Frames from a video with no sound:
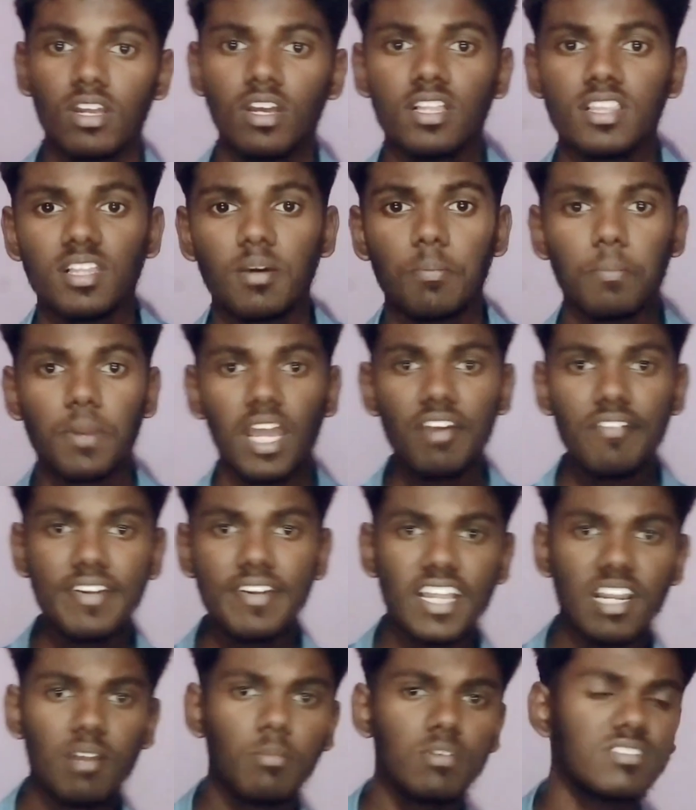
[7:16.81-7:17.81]
The private
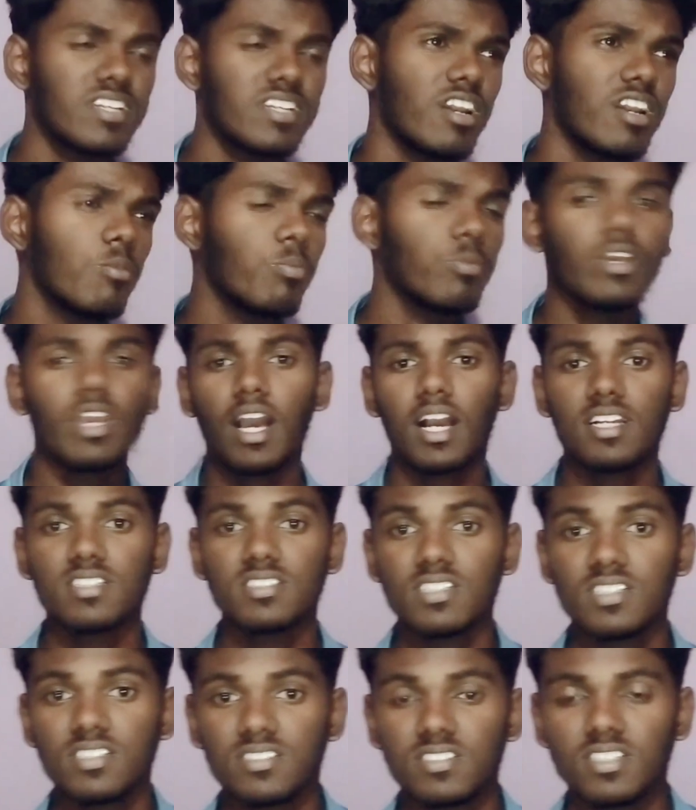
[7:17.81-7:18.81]
elements cannot be
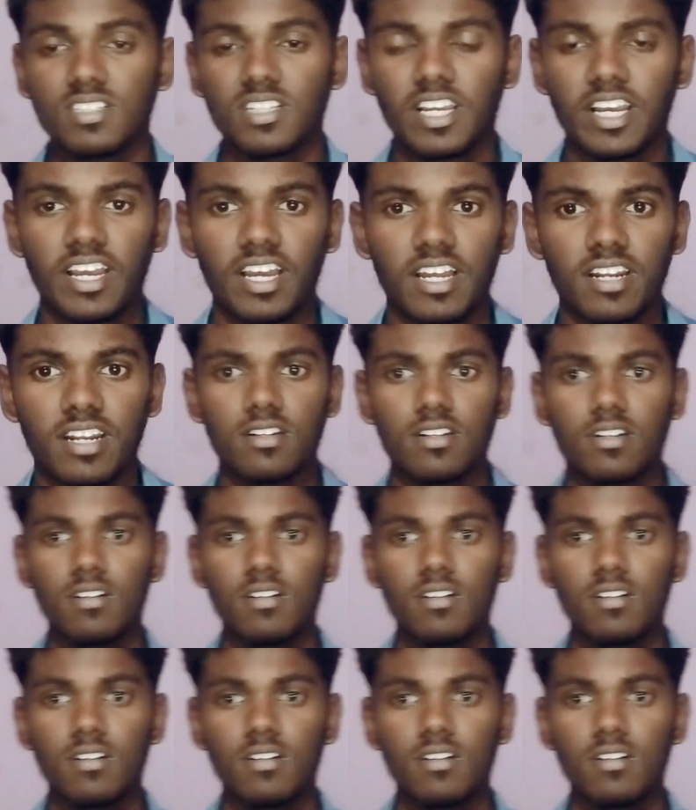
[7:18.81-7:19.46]
accessed in here.